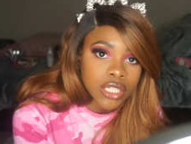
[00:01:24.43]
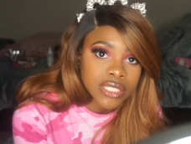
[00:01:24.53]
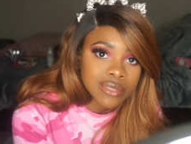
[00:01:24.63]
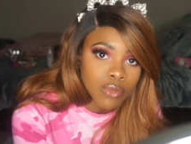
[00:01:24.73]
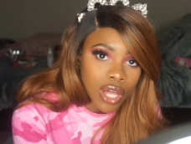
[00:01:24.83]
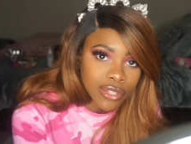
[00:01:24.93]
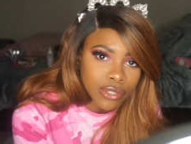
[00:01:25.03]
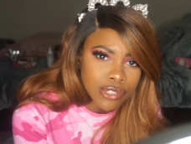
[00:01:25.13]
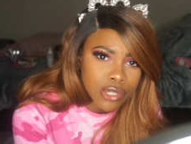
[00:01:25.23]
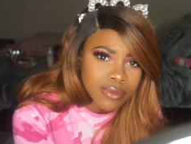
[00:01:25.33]
smaller
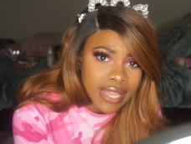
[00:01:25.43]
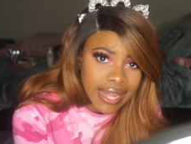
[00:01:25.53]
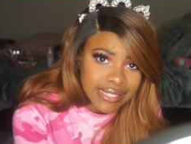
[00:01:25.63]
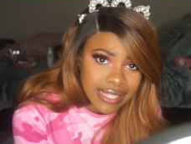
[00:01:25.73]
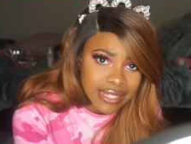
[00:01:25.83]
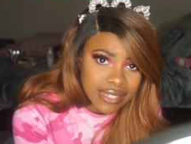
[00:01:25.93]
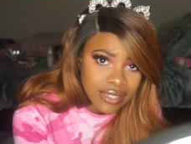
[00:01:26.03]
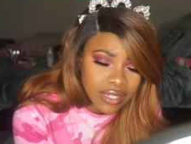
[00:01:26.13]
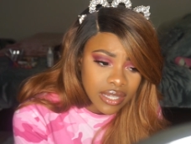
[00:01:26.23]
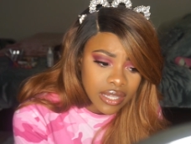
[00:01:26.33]
YouTube's
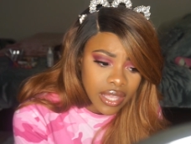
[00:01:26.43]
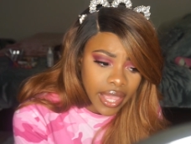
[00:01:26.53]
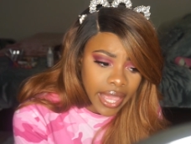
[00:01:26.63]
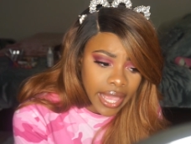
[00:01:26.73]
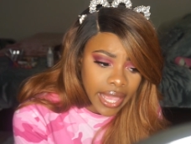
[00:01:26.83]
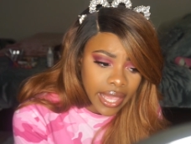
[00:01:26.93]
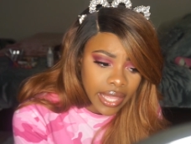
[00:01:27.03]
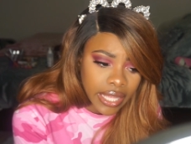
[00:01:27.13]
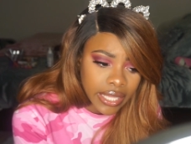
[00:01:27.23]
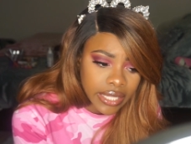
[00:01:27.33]
content
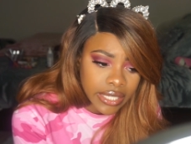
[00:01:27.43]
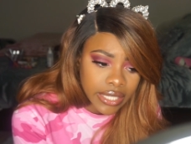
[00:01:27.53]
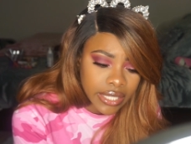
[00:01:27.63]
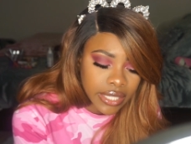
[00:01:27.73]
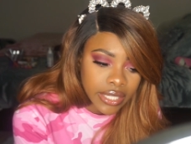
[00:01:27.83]
and